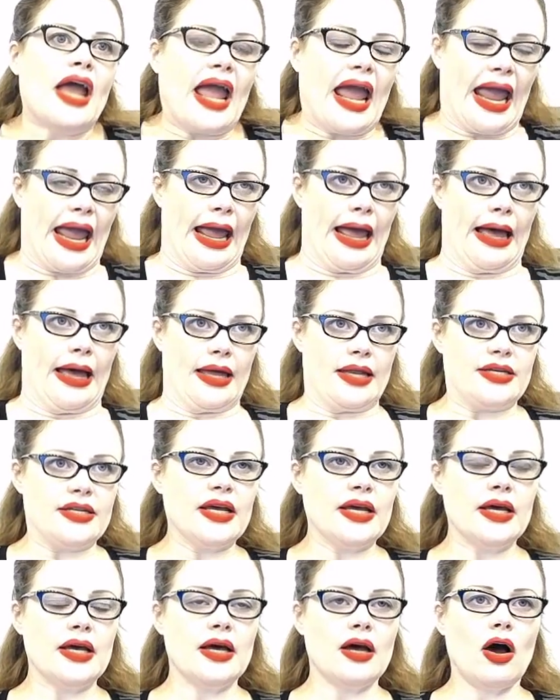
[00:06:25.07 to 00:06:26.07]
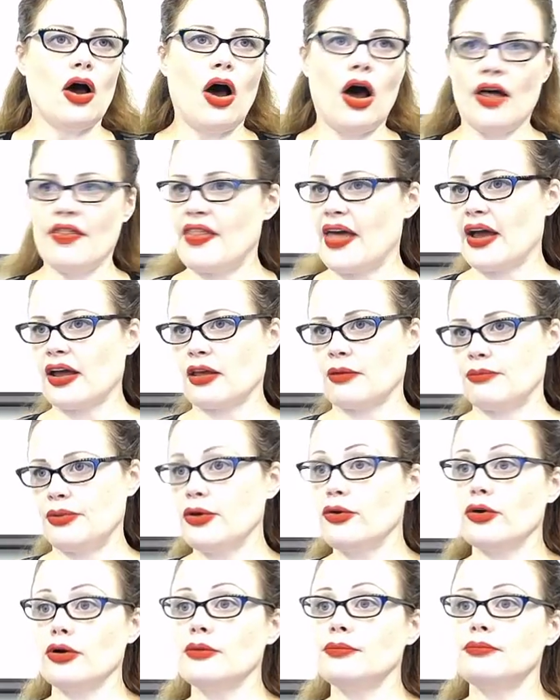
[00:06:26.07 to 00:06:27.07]
And on that
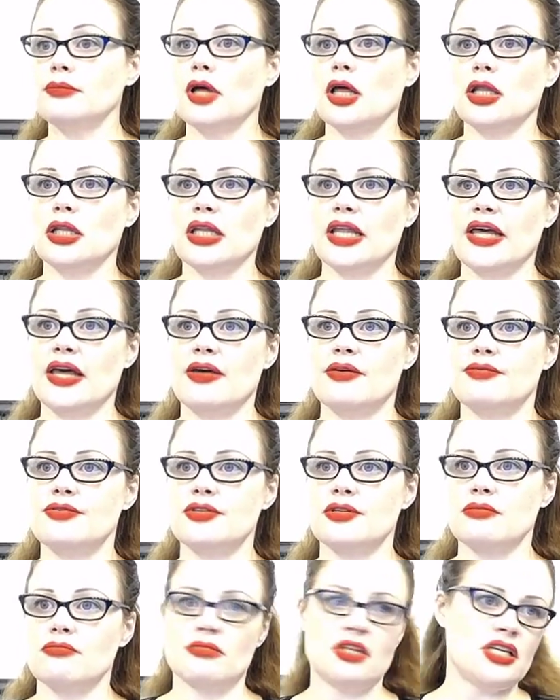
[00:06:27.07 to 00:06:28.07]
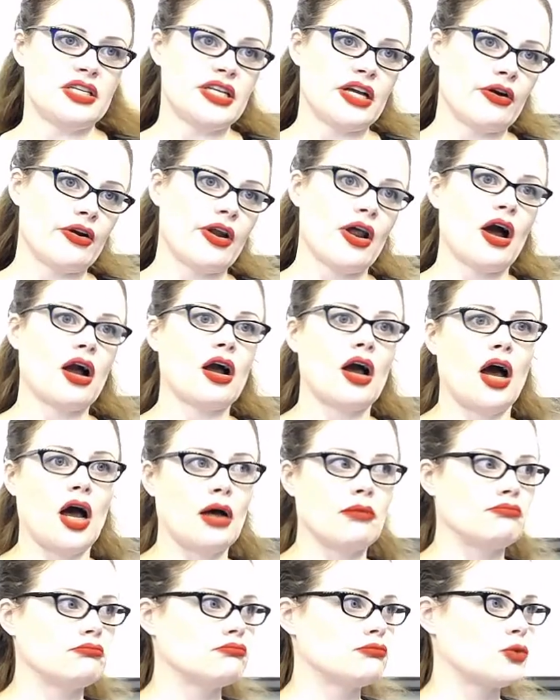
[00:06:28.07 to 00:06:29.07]
computer lives
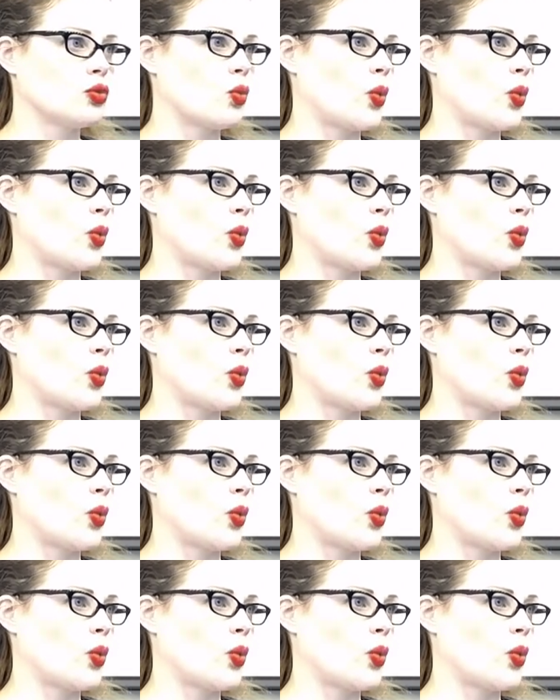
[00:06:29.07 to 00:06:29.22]
thetera.com,